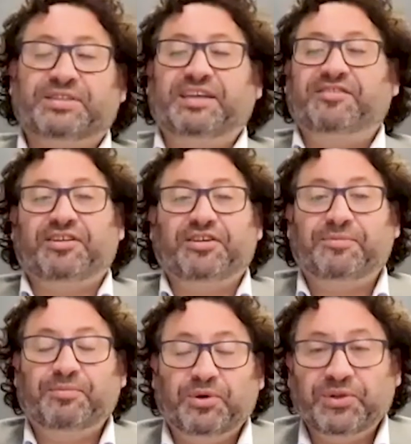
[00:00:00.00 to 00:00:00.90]
there's a
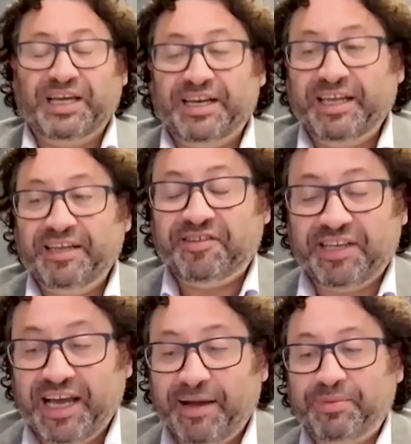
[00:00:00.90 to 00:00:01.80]
lot more that needs
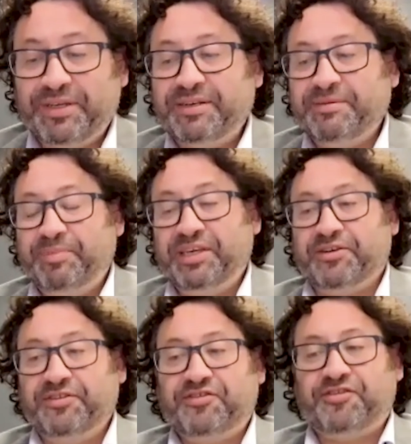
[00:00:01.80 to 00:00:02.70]
to happen
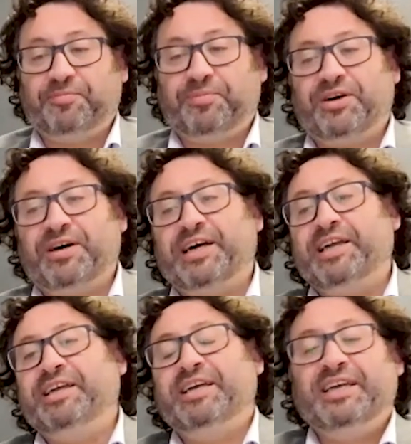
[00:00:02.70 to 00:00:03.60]
because
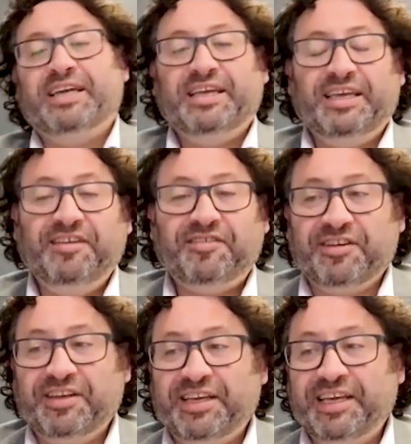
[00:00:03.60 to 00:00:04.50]
supply
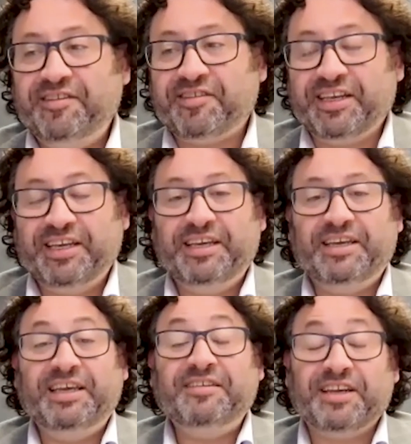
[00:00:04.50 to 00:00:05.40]
isn't easy
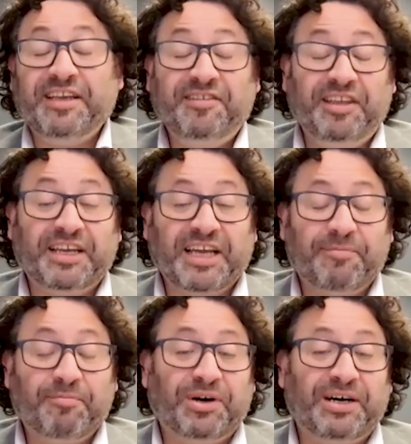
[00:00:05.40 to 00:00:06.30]
to
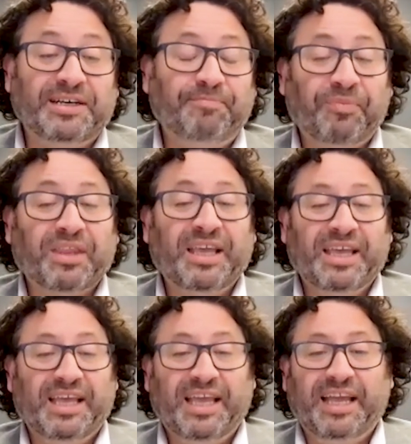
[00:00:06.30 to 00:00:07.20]
come by,
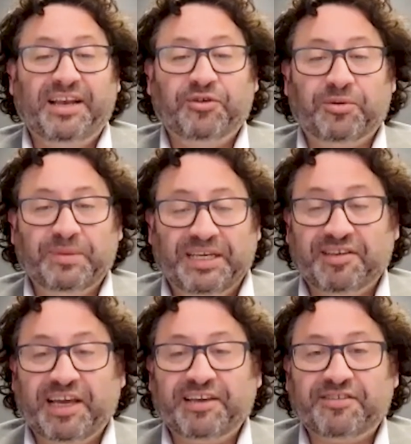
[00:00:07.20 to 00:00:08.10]
and normally it
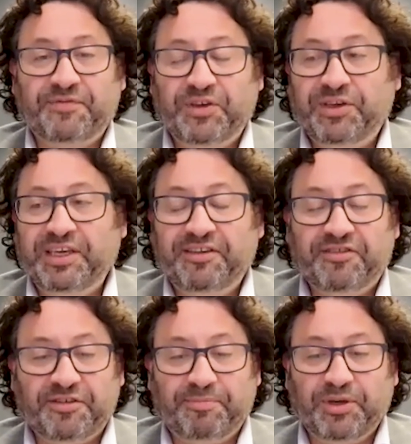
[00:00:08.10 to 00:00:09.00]
takes a few
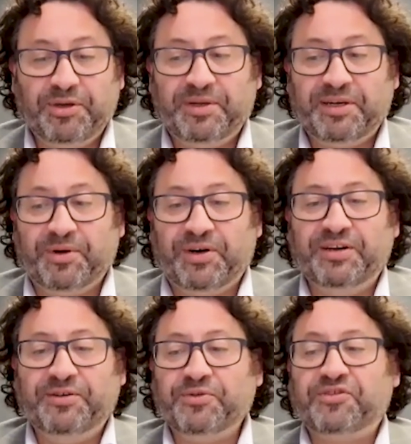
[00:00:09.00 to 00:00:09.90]
years to permit a
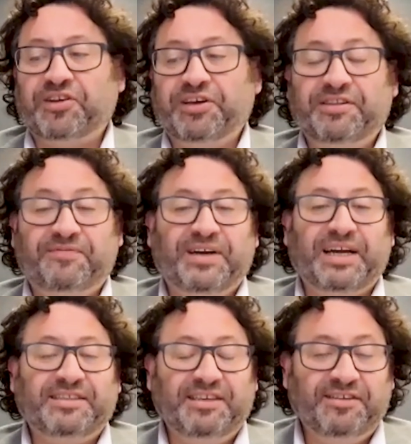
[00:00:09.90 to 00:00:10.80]
mine. Also, the
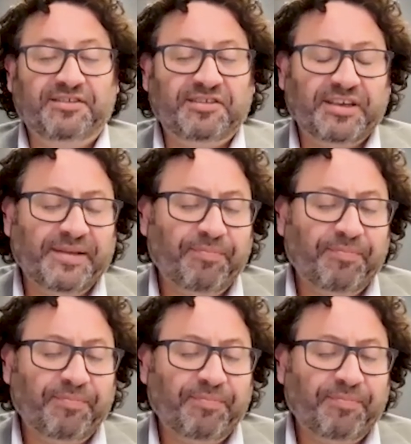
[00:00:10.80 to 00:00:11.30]
fact is